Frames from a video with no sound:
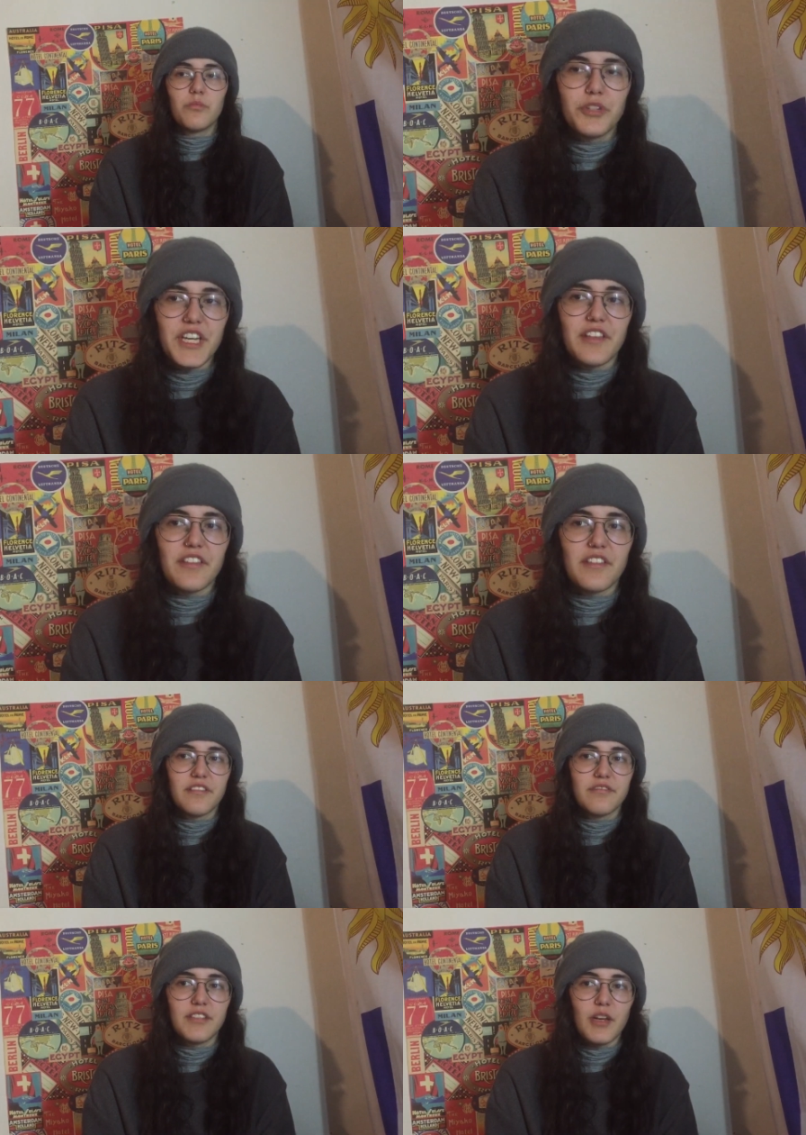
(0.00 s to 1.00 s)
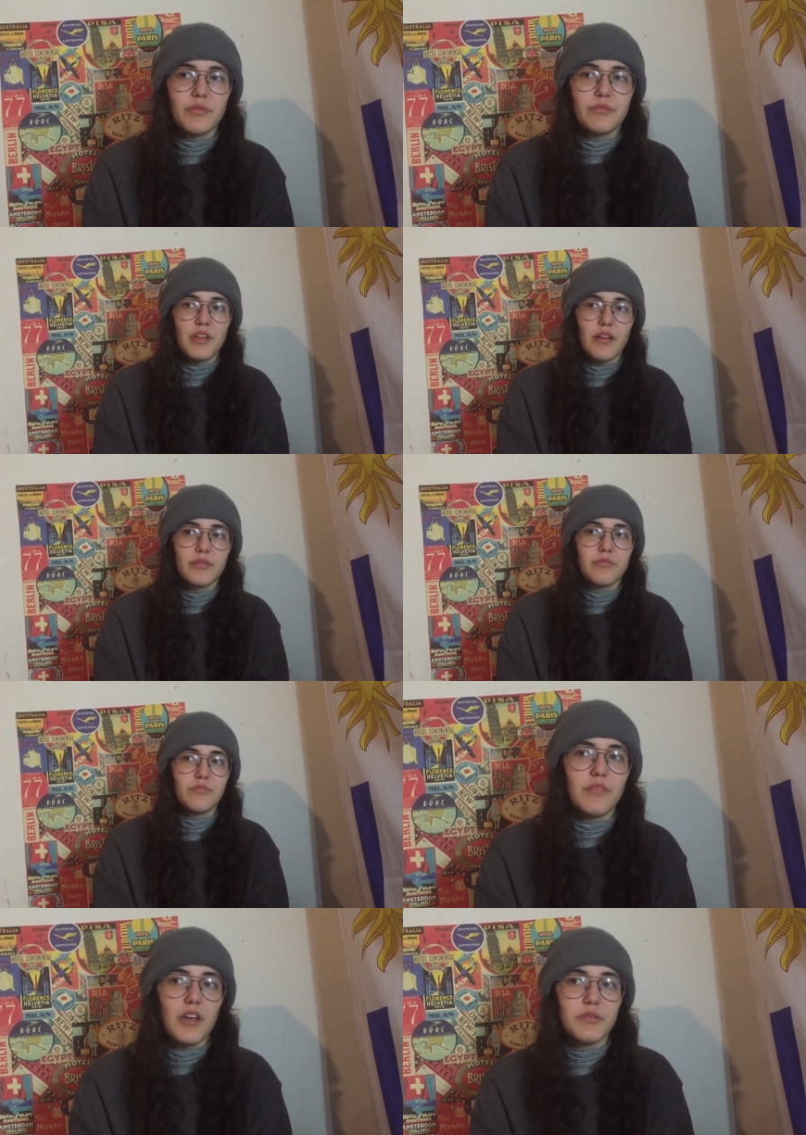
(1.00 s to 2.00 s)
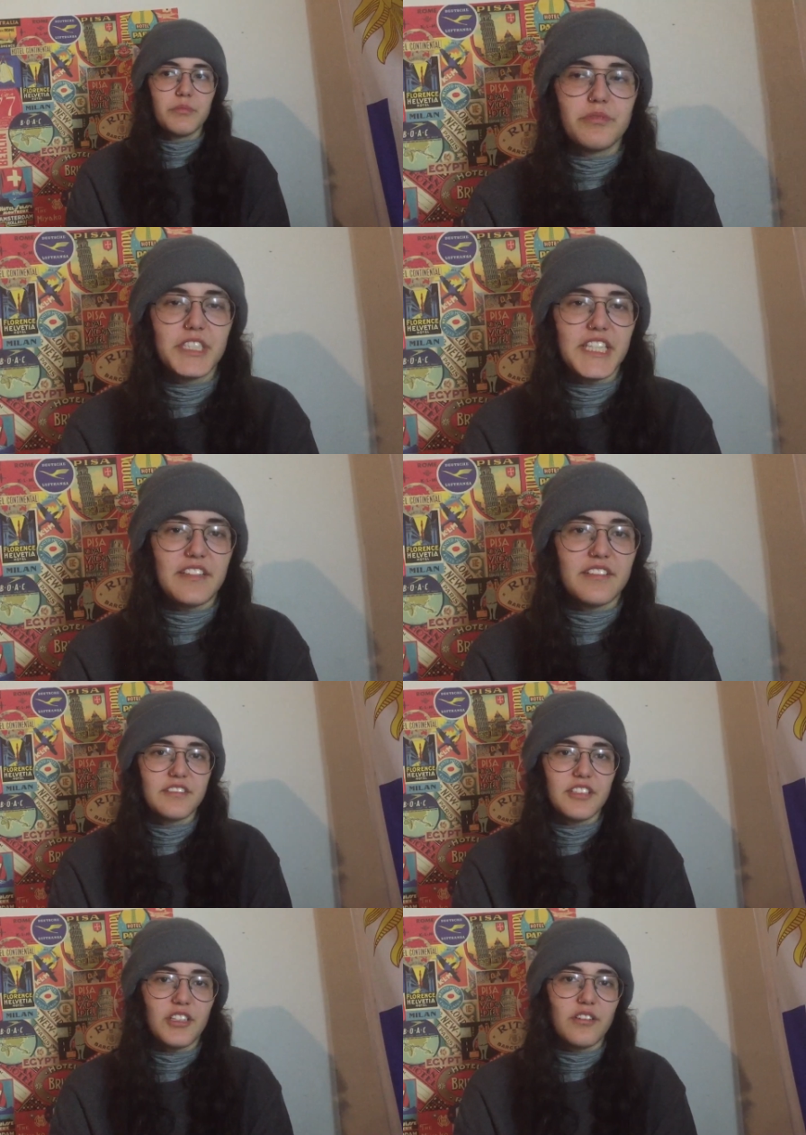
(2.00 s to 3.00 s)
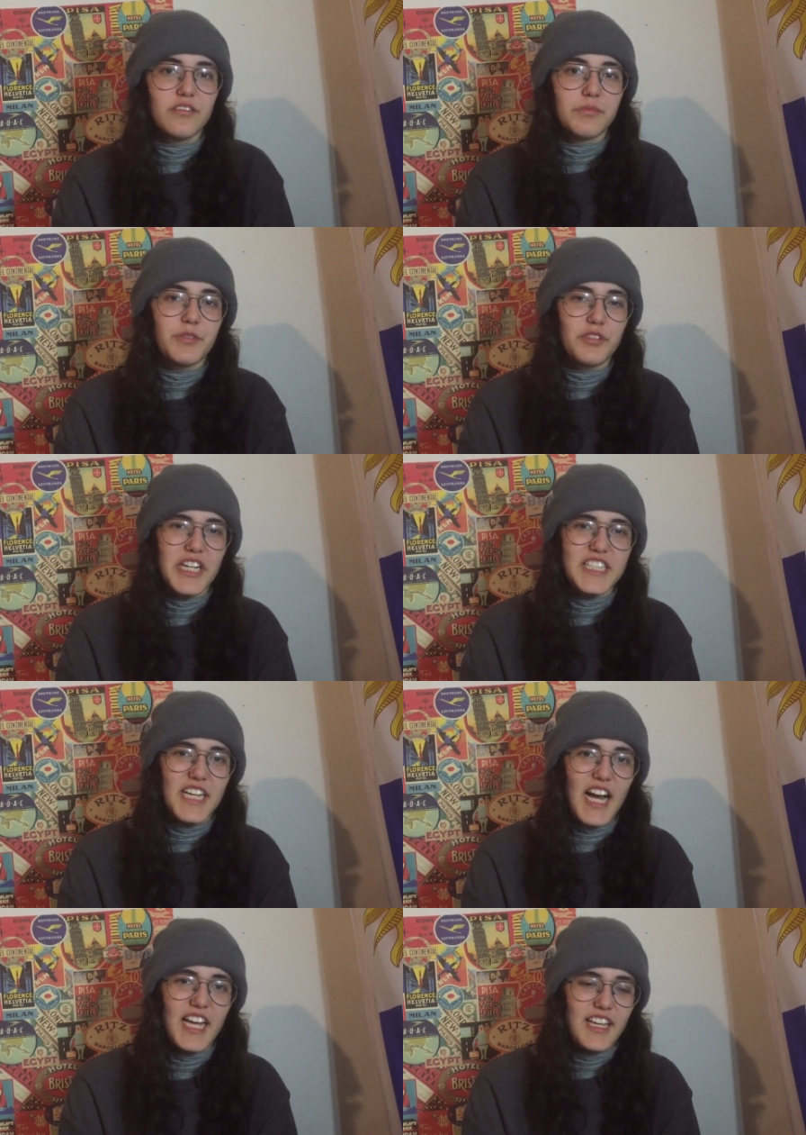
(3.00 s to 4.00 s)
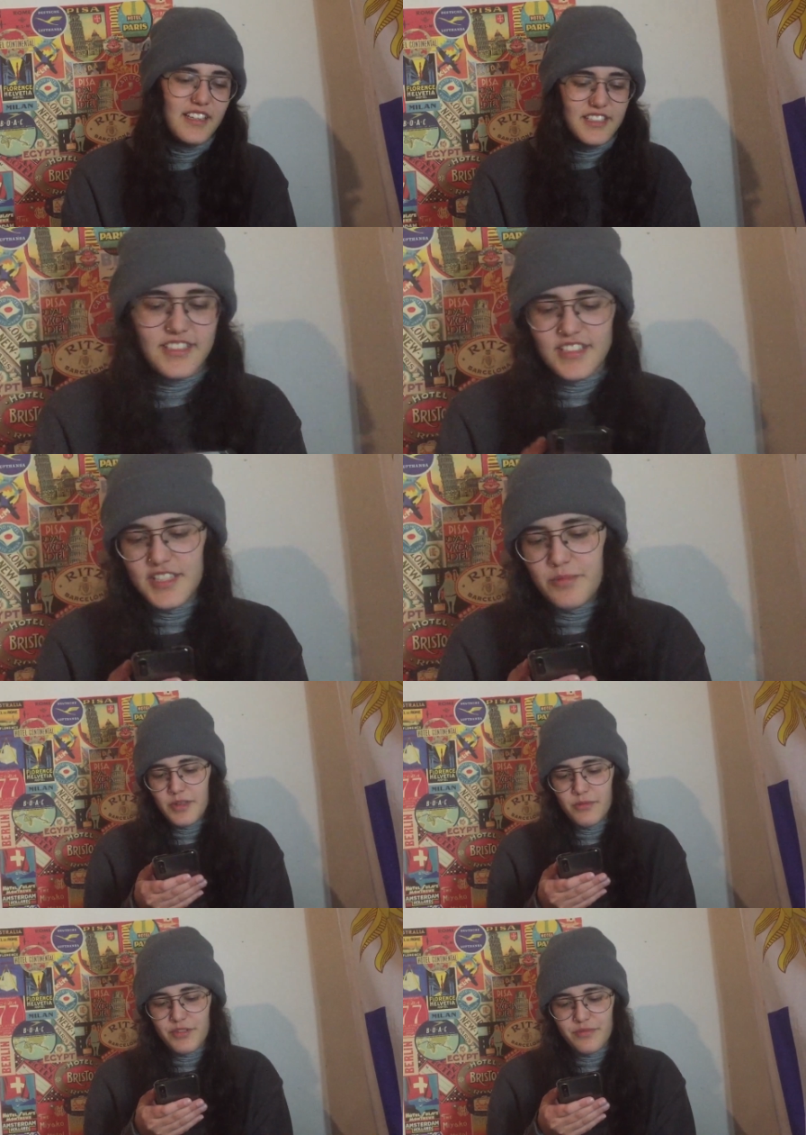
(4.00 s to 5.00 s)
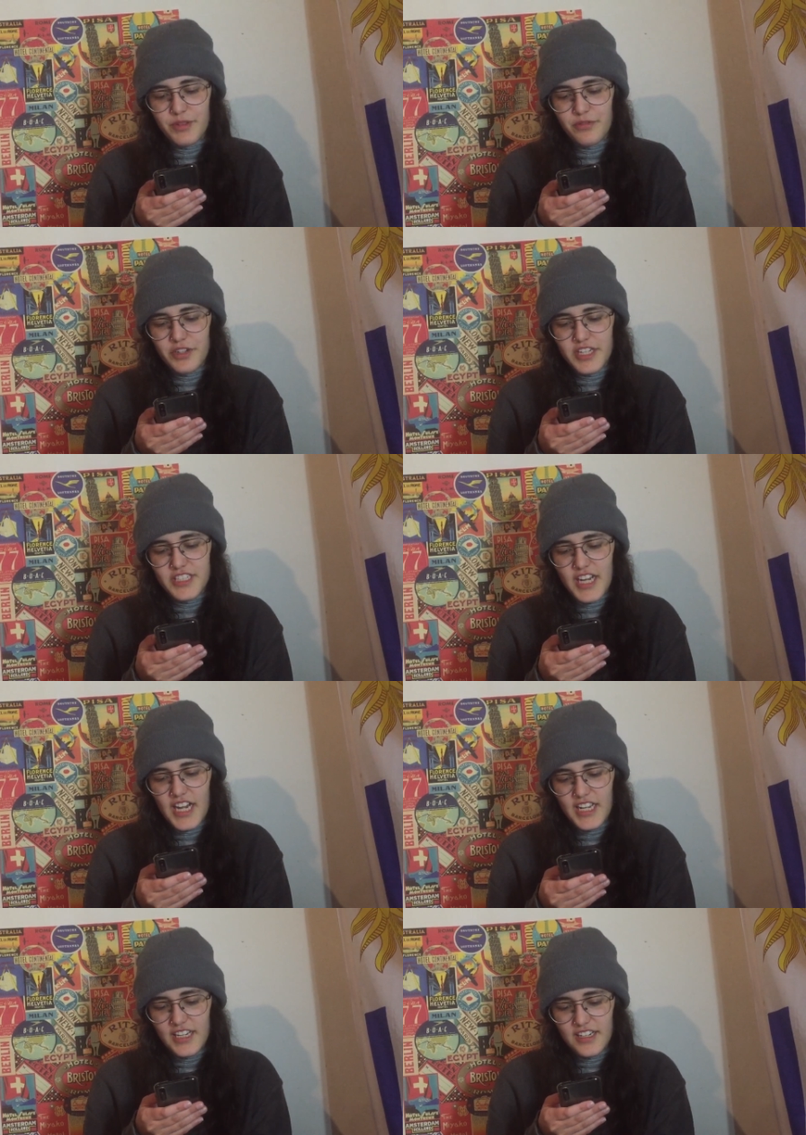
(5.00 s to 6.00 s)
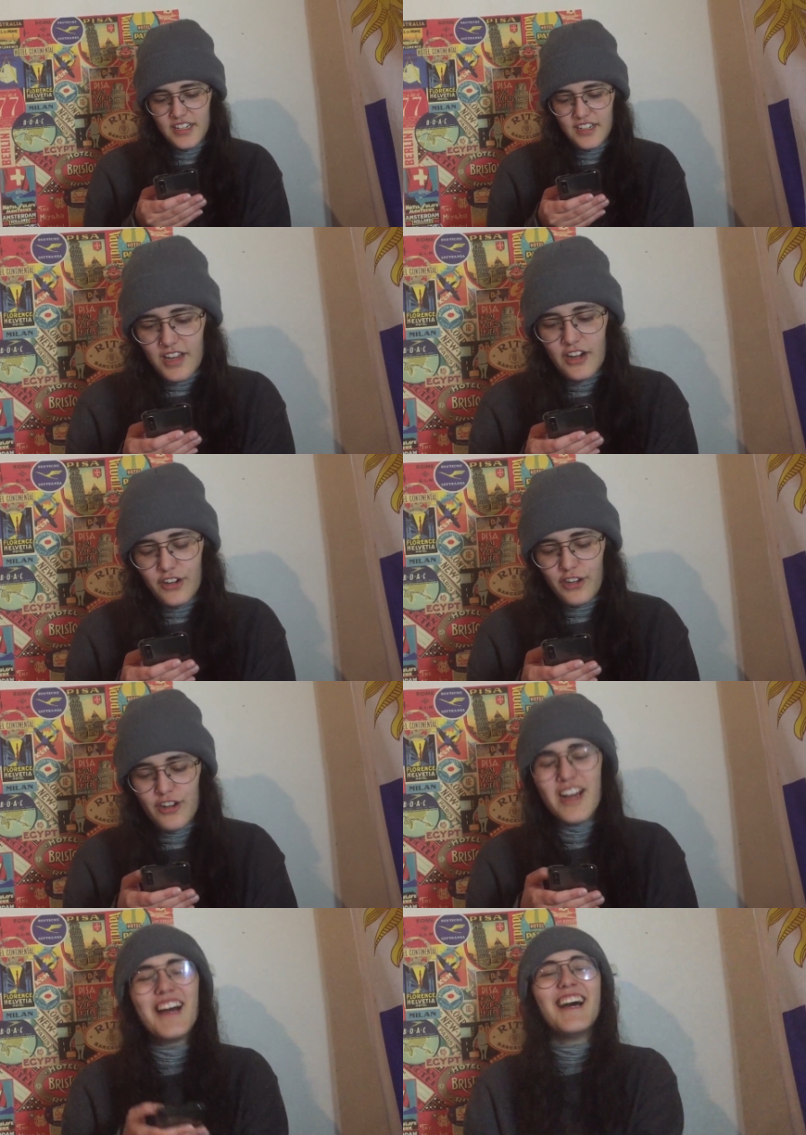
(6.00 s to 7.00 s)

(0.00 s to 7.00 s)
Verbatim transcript: Breathe. I would, I would, I would breathe, you know, before I die? does it mean before I die? I don't know.